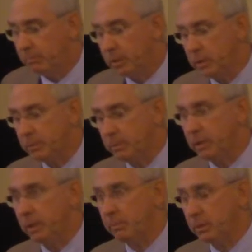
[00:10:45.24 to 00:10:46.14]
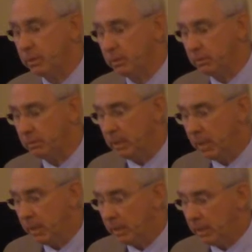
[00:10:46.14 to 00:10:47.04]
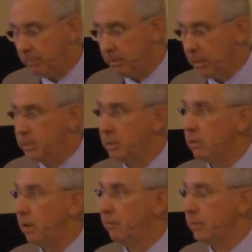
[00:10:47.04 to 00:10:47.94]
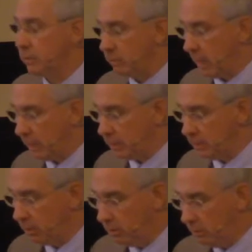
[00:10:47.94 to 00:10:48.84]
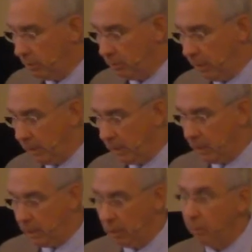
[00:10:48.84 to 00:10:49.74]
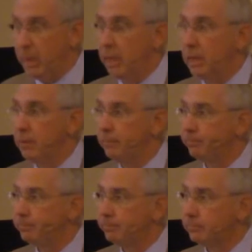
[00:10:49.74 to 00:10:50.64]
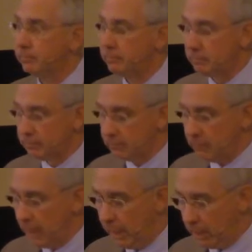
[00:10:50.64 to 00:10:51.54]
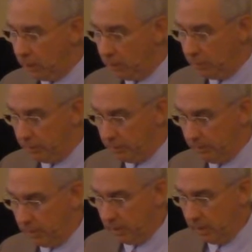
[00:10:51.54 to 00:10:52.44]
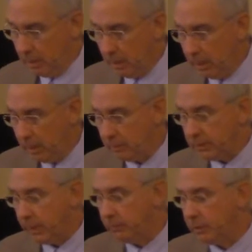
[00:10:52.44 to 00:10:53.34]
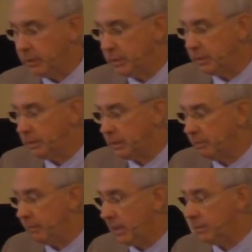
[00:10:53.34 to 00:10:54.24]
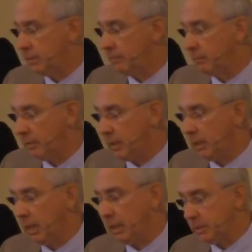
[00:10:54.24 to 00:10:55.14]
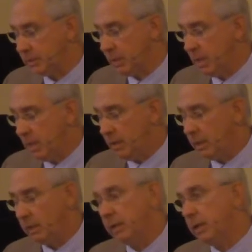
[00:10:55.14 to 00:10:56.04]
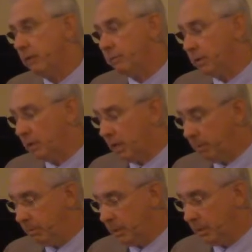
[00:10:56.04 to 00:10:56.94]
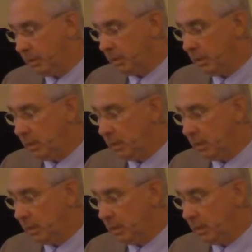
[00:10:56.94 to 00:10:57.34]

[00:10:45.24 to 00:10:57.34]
Principle number two, temptation often strikes when we are weak and alone. It was after Jesus had fasted 40 days that the devil appeared.